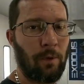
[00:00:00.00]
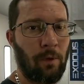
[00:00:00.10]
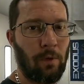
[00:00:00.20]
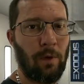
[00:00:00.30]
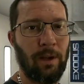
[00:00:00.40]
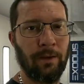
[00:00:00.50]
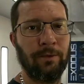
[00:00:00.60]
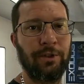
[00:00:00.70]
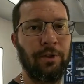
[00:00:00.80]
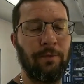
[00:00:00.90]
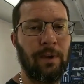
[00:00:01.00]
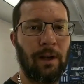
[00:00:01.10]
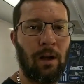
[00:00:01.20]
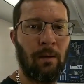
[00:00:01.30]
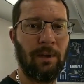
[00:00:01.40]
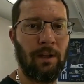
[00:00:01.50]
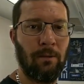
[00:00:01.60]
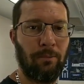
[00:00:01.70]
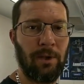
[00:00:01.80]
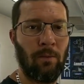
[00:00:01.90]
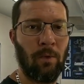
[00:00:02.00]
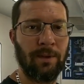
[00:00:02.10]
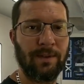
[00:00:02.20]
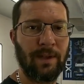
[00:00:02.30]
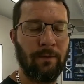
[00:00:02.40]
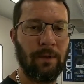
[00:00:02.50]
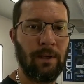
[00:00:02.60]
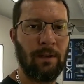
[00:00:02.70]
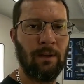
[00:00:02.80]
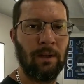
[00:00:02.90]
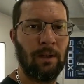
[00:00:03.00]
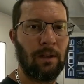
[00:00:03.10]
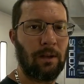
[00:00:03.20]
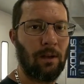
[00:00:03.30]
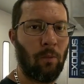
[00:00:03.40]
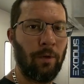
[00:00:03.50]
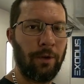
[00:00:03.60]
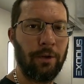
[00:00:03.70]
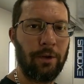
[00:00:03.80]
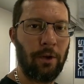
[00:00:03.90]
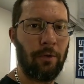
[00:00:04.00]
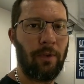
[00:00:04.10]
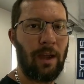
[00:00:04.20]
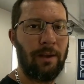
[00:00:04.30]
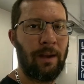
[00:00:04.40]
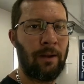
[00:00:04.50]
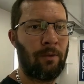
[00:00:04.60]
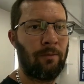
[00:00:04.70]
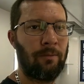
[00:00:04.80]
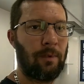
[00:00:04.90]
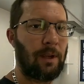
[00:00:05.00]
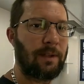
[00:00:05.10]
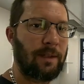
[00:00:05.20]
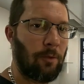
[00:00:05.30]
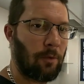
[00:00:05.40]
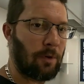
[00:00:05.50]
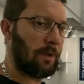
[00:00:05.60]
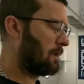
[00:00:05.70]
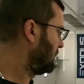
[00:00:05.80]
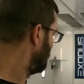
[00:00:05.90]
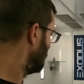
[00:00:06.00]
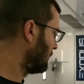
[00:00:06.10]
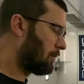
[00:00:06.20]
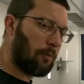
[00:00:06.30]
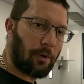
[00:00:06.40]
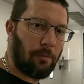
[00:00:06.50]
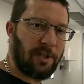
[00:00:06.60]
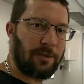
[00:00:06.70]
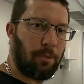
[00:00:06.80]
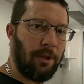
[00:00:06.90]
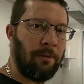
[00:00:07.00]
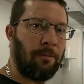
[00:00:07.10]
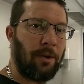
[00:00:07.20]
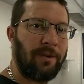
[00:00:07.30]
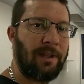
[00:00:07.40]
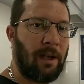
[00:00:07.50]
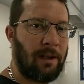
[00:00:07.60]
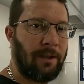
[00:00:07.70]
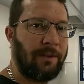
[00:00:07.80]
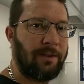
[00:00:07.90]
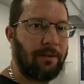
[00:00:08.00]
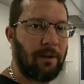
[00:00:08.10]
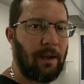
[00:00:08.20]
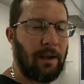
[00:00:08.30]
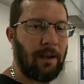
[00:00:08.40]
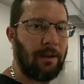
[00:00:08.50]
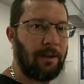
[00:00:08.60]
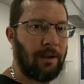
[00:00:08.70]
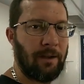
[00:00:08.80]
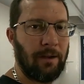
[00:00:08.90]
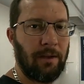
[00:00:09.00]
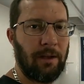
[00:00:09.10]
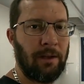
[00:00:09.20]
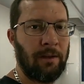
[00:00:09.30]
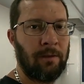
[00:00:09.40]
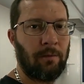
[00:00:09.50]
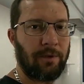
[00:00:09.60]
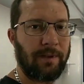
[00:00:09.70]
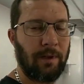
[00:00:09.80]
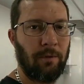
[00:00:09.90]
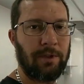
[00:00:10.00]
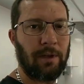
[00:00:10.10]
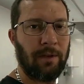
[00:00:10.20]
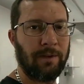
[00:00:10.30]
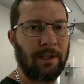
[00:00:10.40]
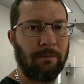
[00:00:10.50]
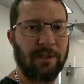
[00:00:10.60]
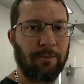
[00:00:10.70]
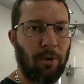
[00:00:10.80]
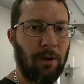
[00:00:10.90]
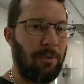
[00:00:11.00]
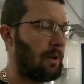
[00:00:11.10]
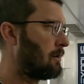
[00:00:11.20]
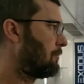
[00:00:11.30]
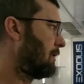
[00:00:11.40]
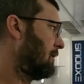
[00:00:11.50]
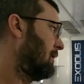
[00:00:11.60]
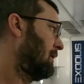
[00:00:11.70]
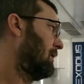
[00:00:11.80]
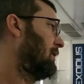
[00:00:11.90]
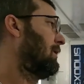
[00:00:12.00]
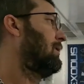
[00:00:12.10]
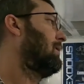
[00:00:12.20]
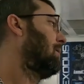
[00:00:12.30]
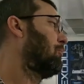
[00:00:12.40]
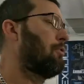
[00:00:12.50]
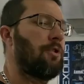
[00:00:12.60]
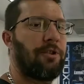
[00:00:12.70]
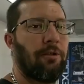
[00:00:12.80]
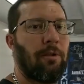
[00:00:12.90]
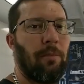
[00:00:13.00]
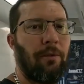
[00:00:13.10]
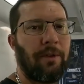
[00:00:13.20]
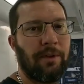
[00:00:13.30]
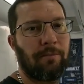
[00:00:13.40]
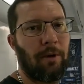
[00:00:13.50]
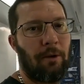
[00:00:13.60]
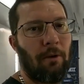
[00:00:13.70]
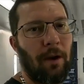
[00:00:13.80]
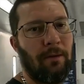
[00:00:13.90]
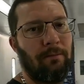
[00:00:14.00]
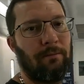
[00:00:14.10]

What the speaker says: We're gonna go ahead and shoot that Omni MP 170, get one good coat of that down. Like I said, we're gonna be splitting both sides, and then in the end, we'll see which gun seems to spray better, but I'm pretty sure they're both gonna spray great.